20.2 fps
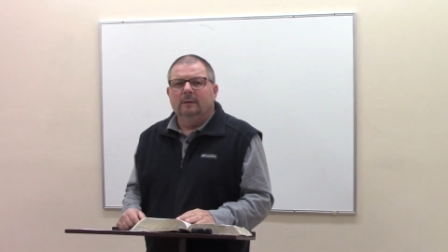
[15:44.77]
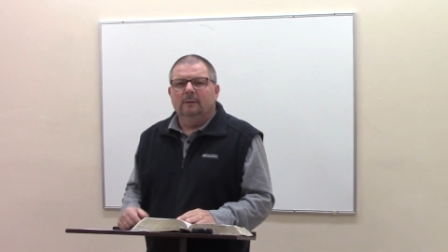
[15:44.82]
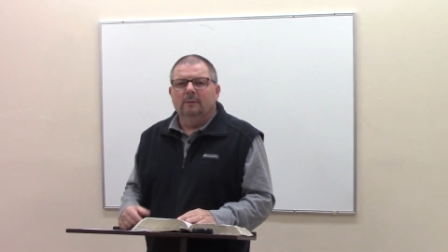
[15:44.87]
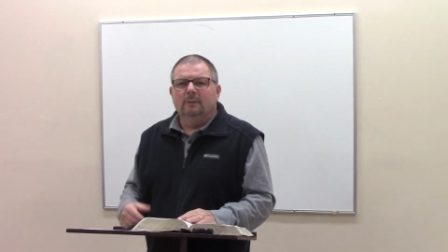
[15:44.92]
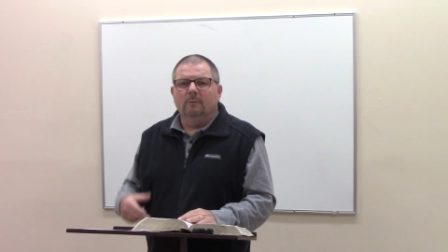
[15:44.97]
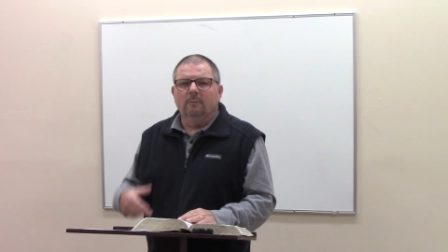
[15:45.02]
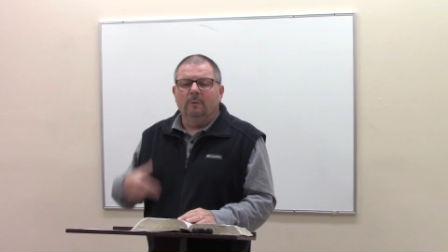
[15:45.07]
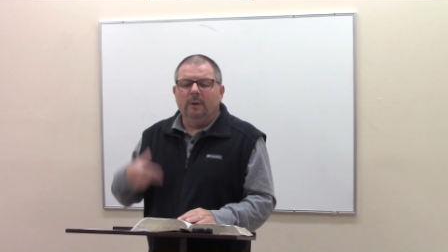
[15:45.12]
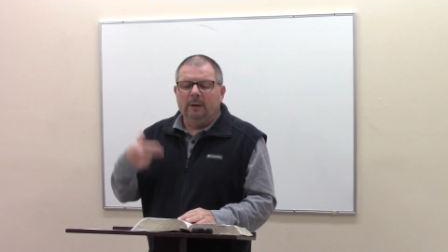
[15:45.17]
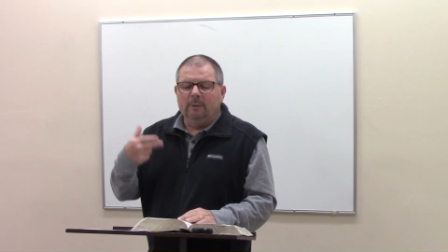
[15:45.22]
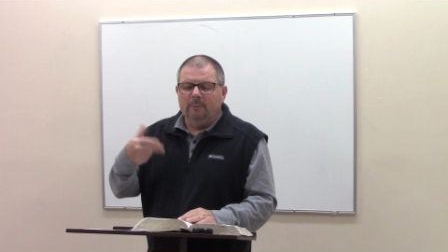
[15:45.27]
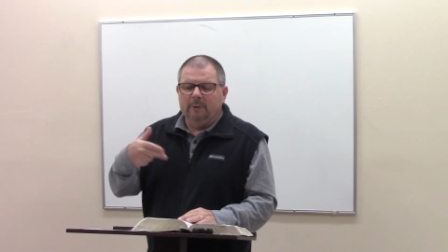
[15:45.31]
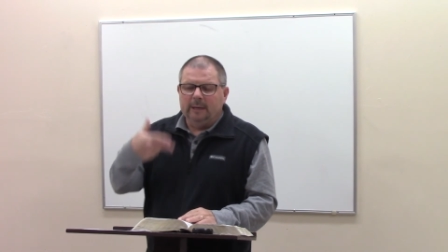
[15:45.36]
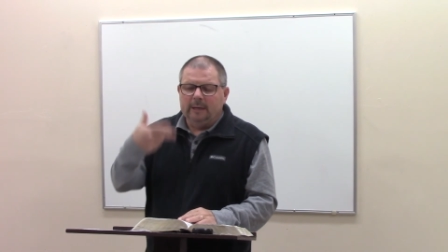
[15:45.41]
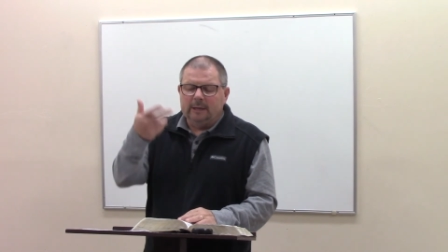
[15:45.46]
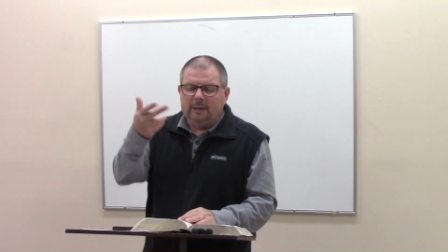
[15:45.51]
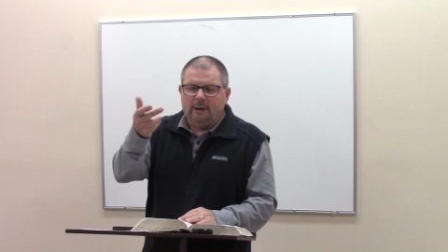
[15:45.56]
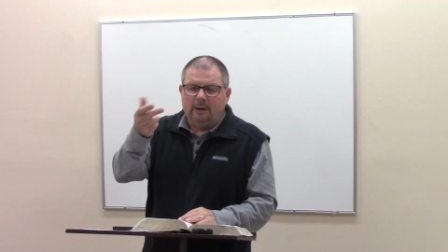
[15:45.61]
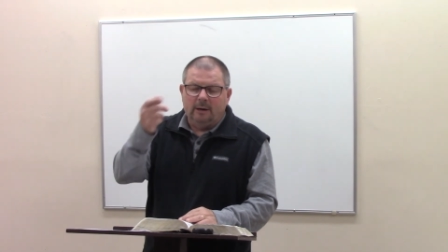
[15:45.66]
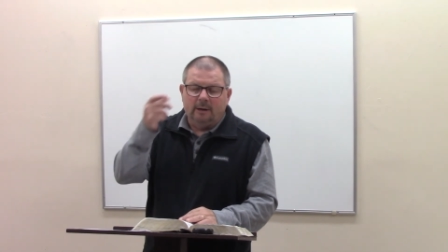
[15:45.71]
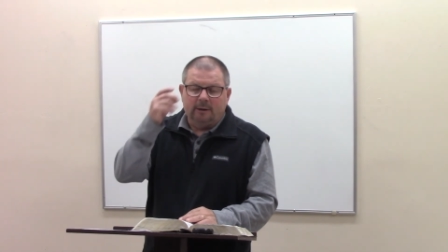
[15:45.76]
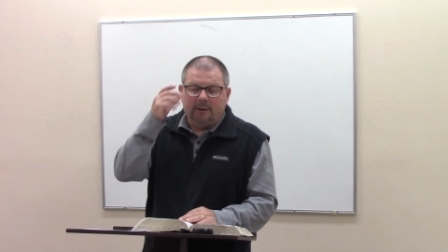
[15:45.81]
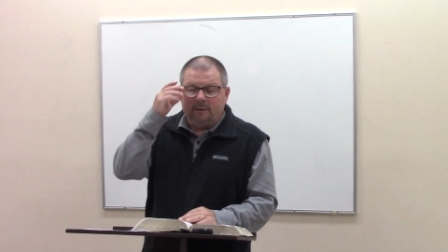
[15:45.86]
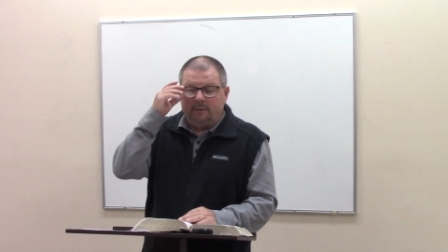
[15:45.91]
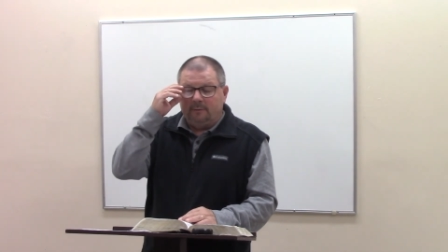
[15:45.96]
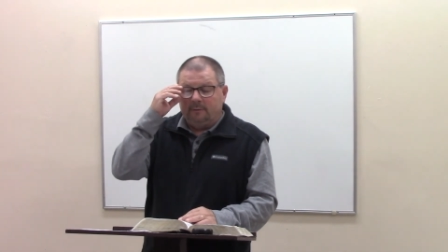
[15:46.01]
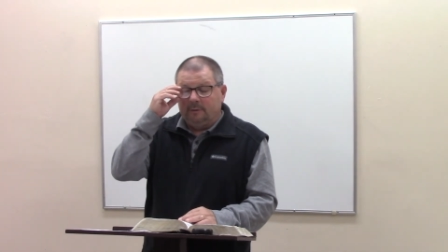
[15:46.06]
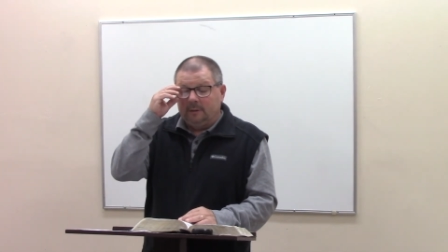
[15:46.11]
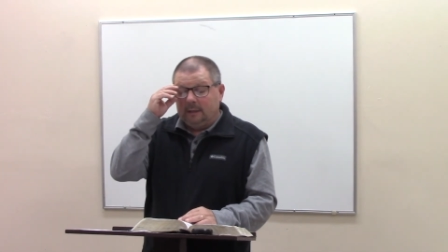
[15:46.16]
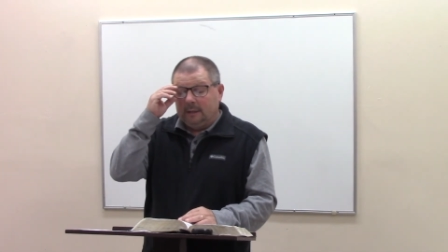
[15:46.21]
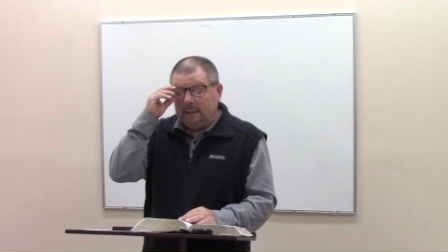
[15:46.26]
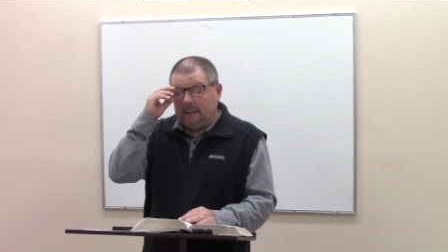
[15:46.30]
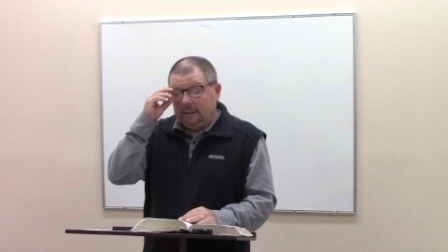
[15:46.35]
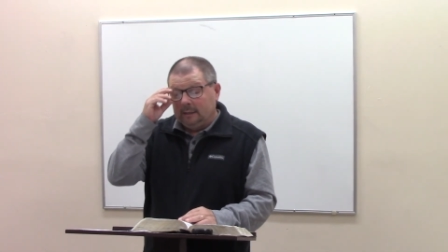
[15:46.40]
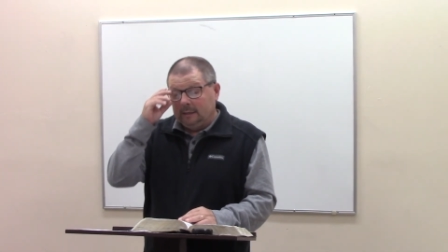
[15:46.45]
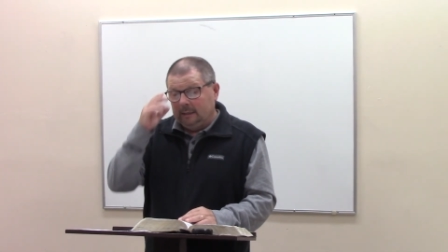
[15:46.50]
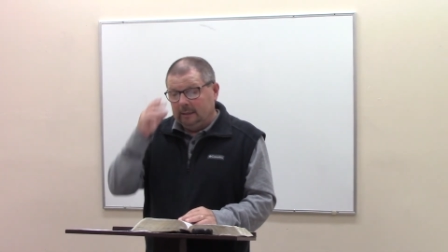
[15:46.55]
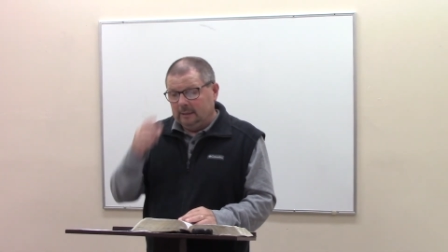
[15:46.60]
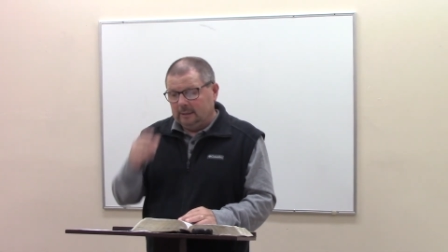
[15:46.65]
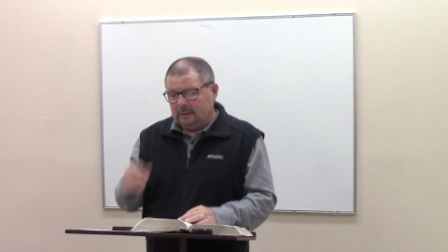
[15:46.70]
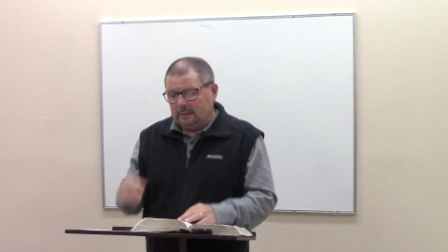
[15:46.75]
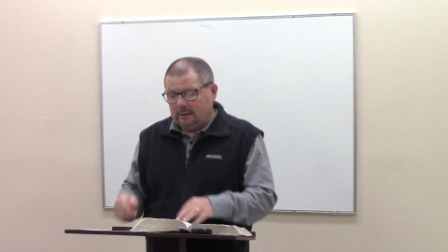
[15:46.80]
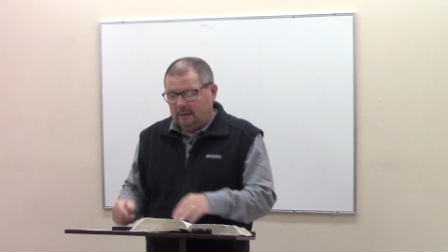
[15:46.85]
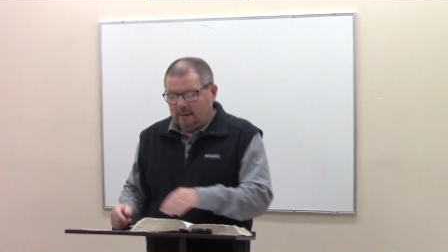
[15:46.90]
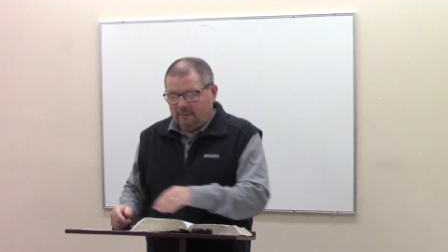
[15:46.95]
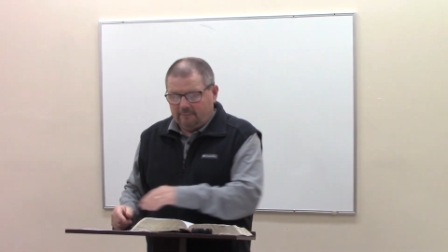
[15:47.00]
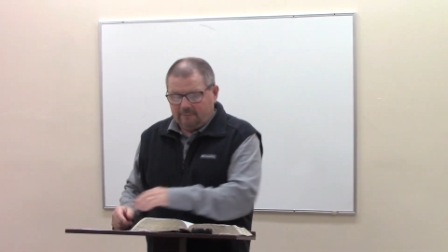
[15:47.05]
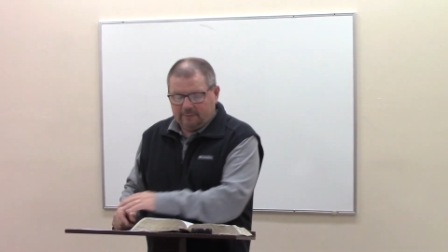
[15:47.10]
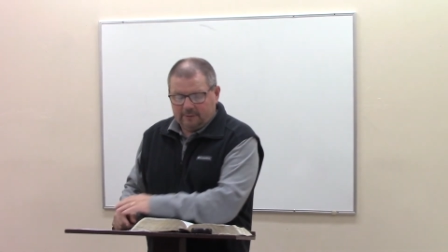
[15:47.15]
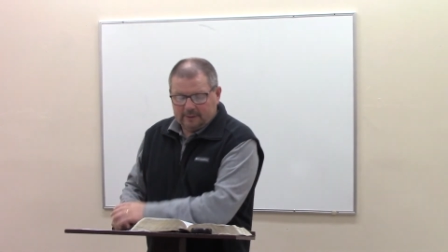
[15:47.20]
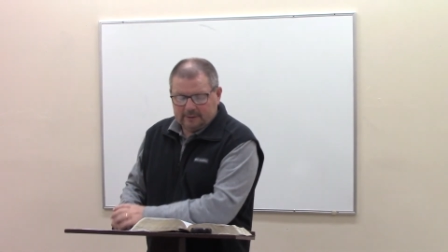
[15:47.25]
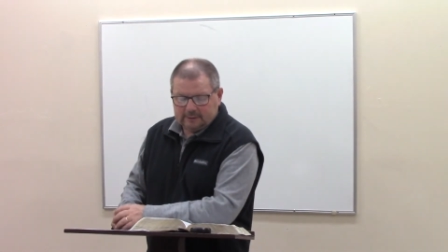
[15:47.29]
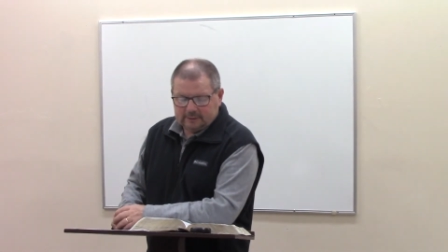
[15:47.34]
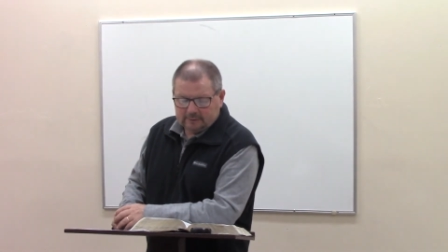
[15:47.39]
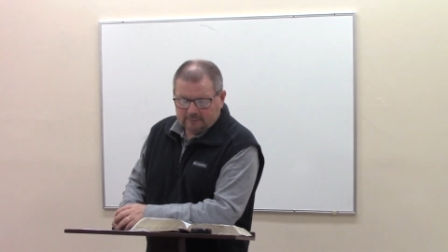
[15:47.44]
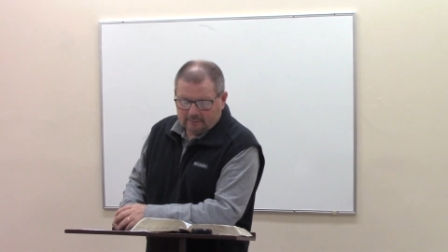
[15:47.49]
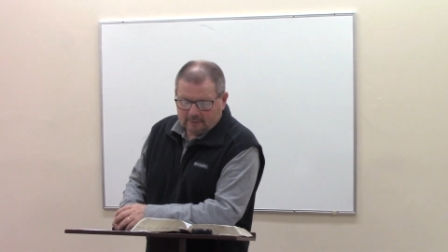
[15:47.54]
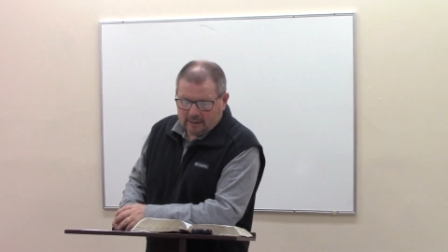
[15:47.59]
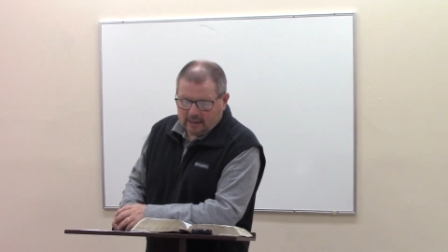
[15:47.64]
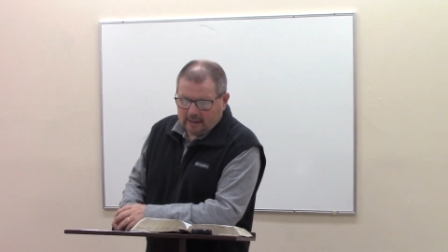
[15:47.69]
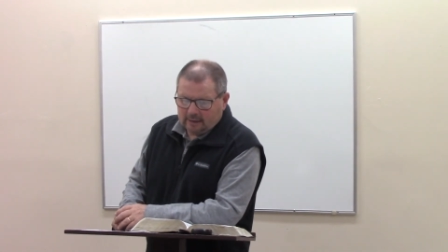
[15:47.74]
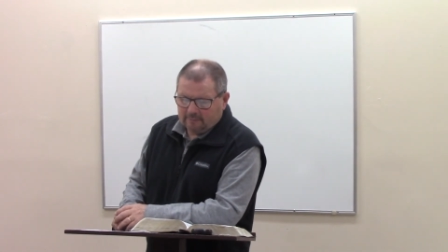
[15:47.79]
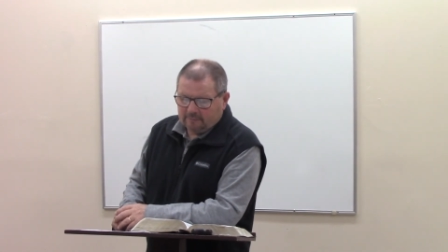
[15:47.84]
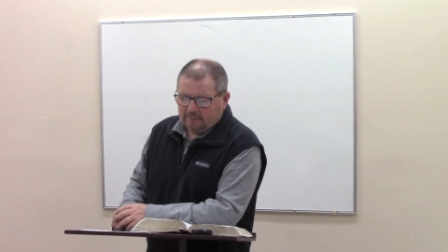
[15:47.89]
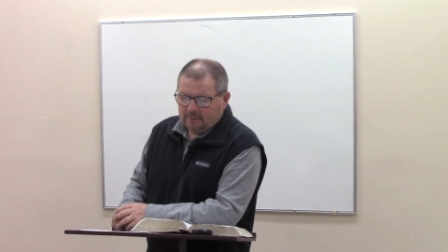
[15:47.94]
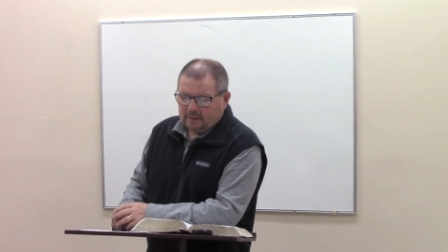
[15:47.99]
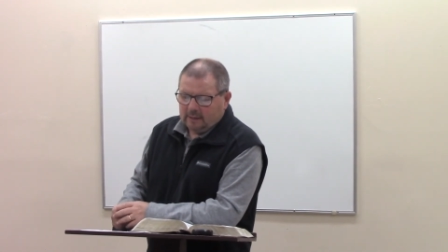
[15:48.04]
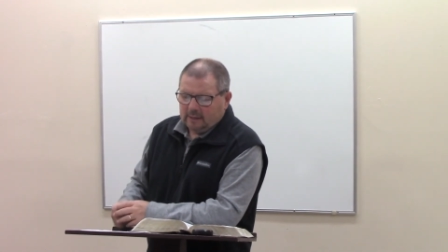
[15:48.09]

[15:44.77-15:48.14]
The way we conquer the uh, conflicts of life